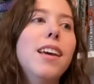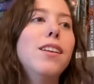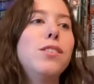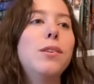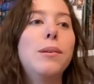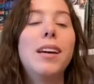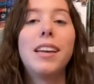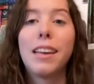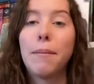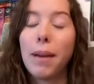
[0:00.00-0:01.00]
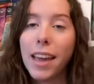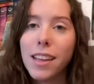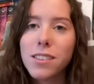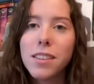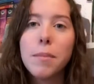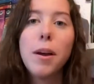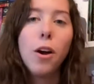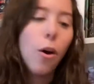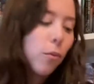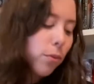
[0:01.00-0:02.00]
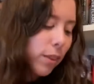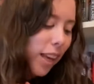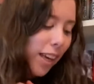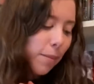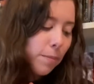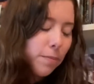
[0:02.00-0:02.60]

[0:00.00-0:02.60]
to get my hands on them. Hopefully